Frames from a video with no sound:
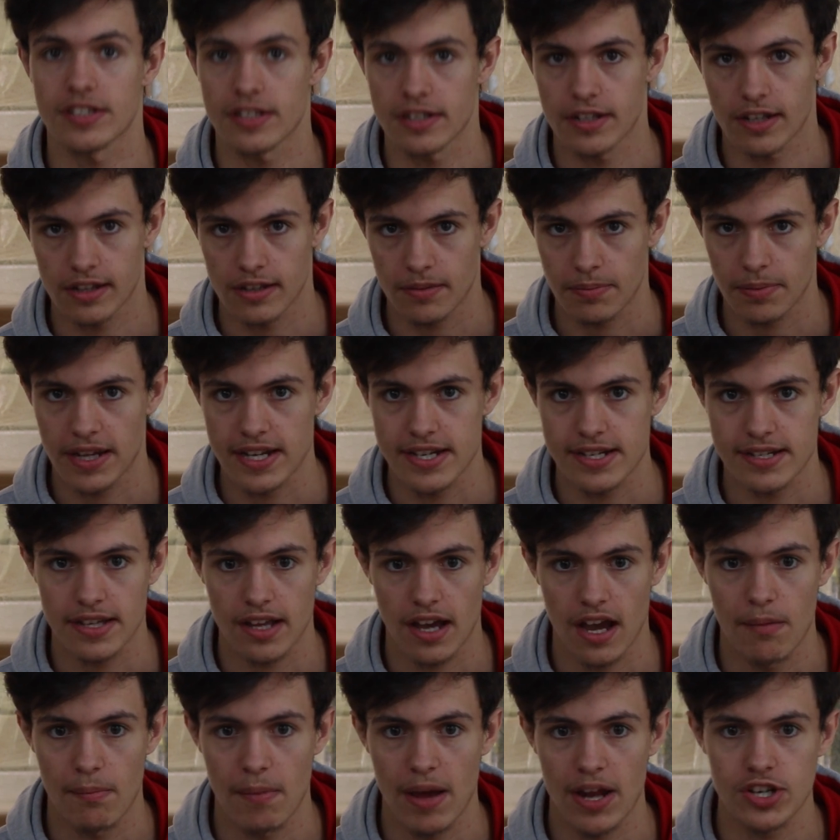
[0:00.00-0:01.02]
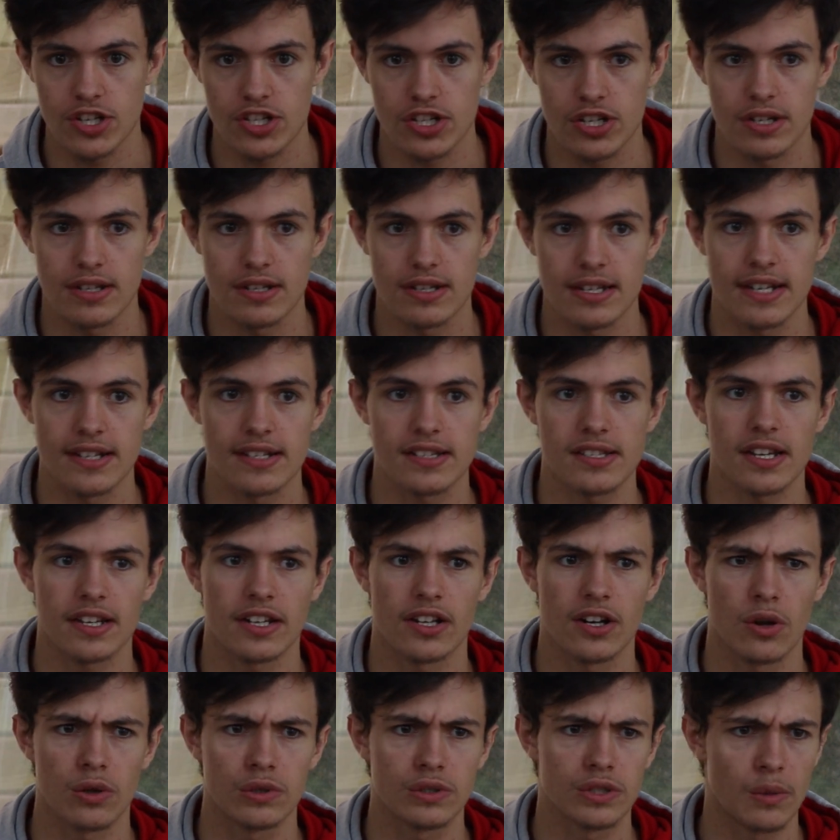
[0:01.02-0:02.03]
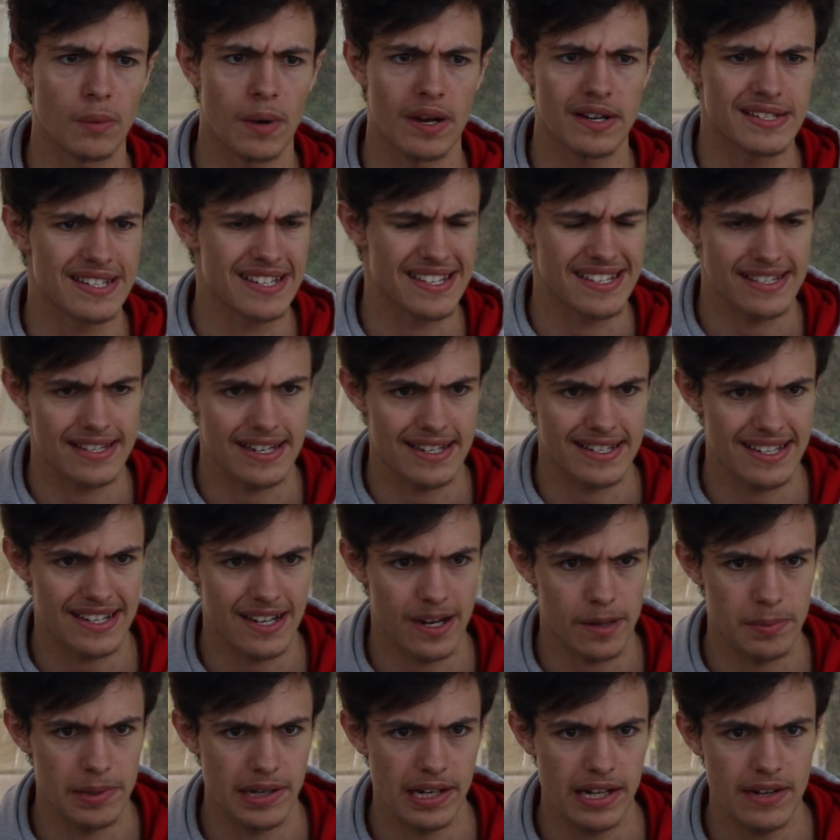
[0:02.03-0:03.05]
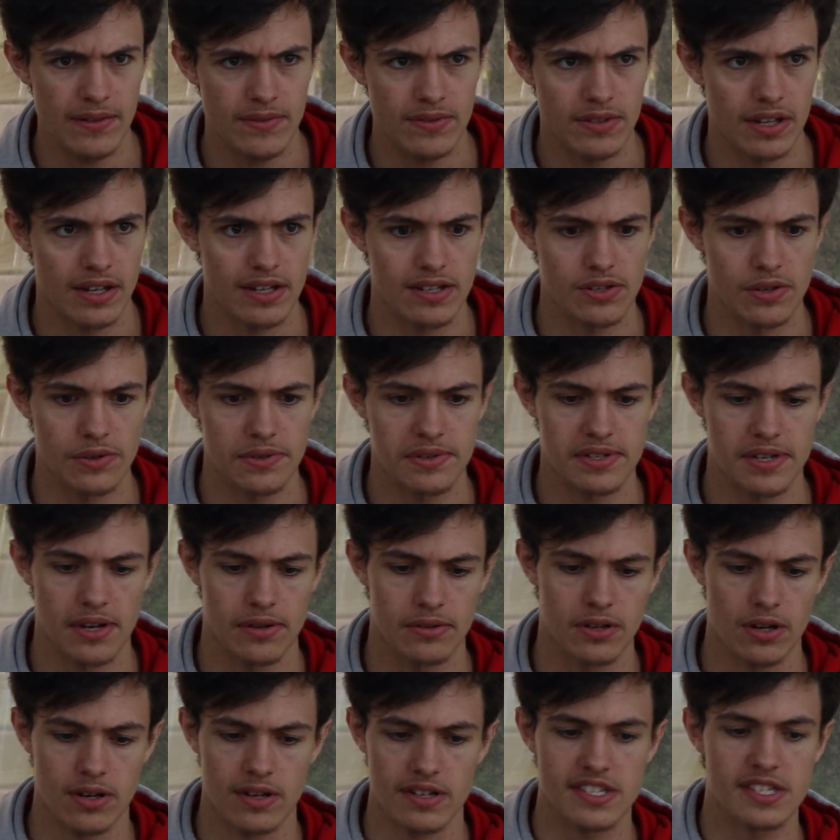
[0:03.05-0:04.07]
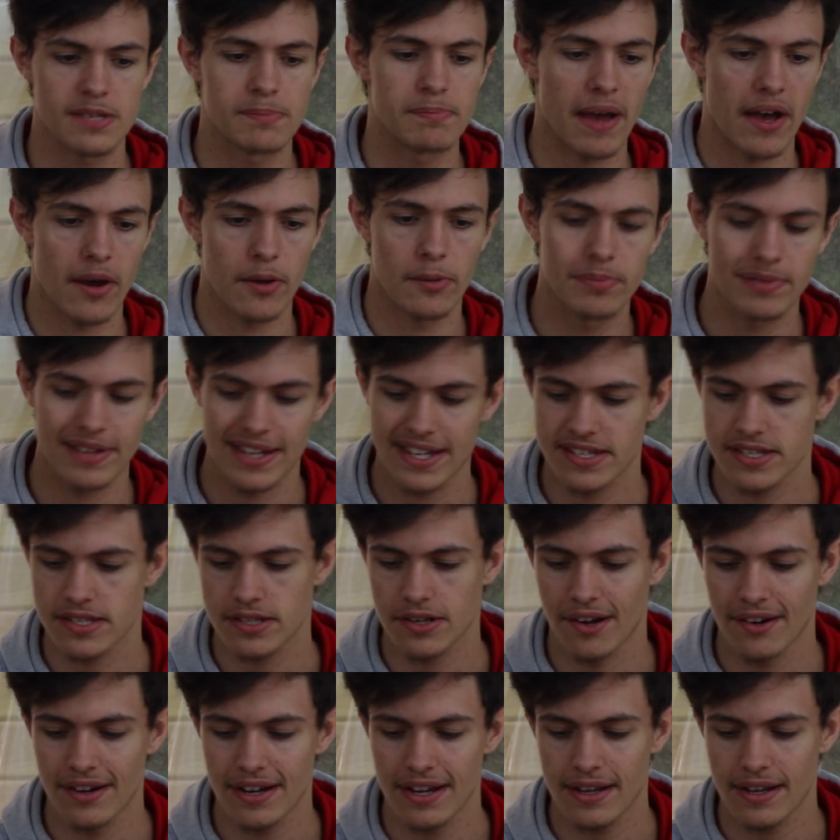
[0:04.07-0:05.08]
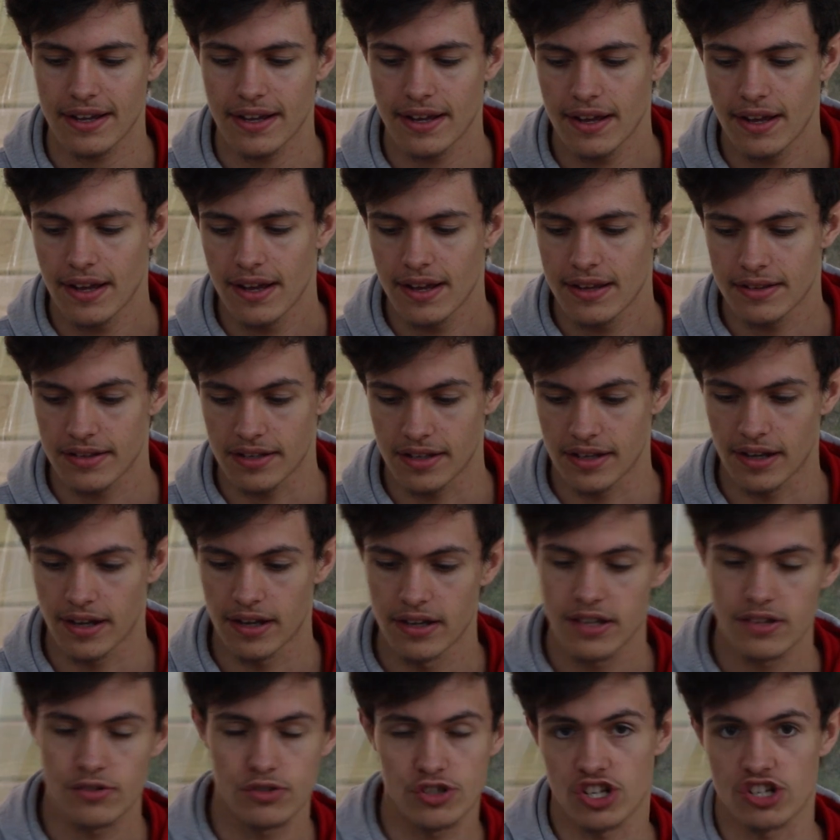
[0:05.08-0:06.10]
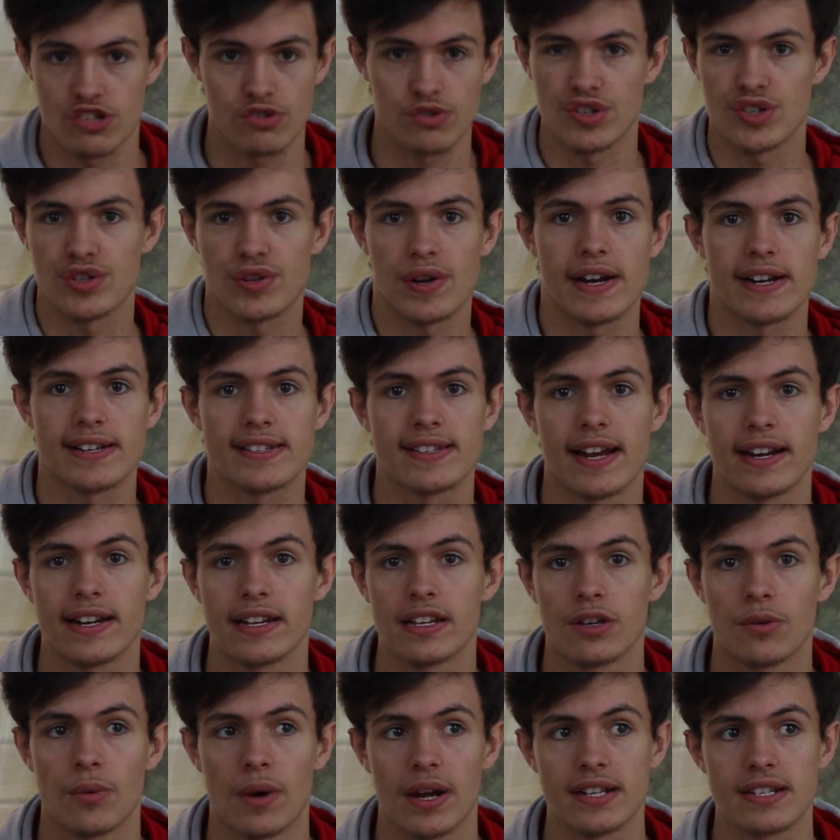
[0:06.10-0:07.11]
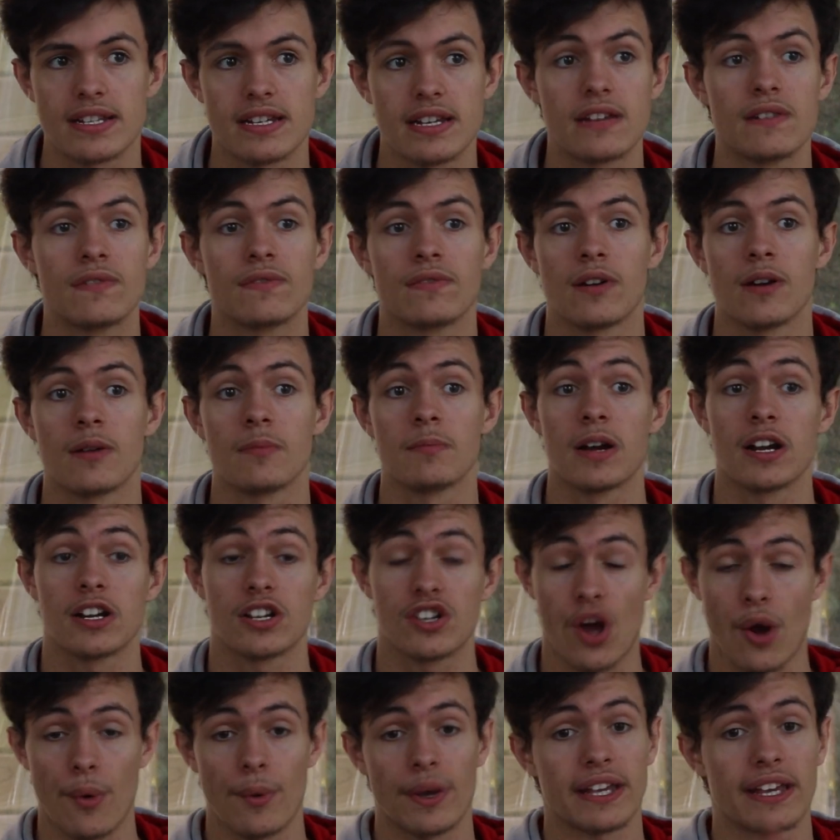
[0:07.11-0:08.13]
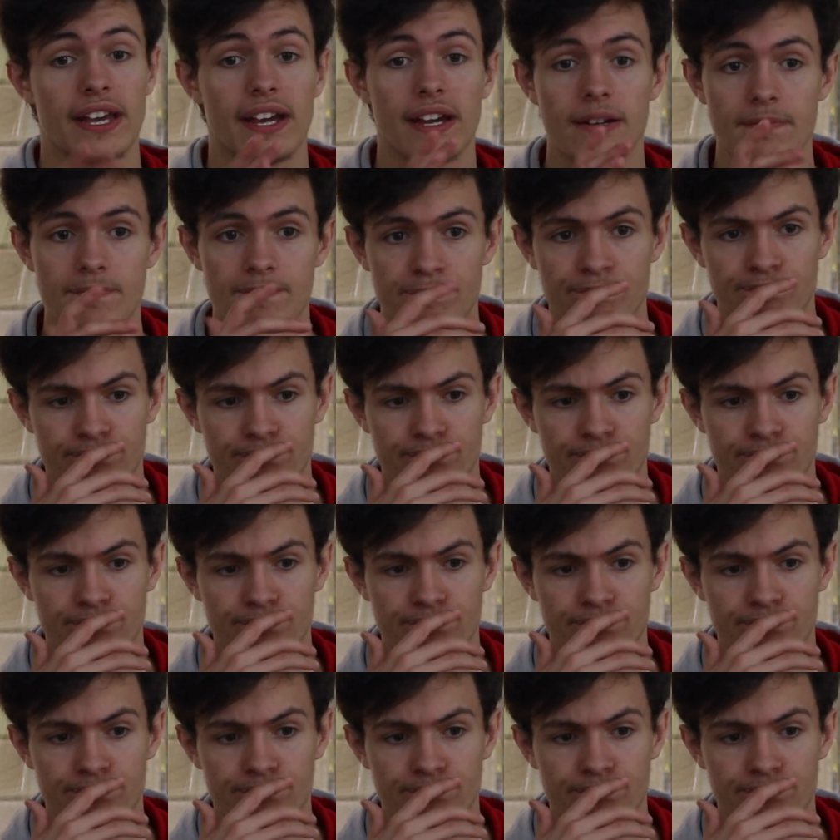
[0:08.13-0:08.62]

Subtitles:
another place that I mentioned, it's like an old Yuan-Ti city, I believe, that has also got a spell placed on it that just restricts any Yuan-Ti from going in,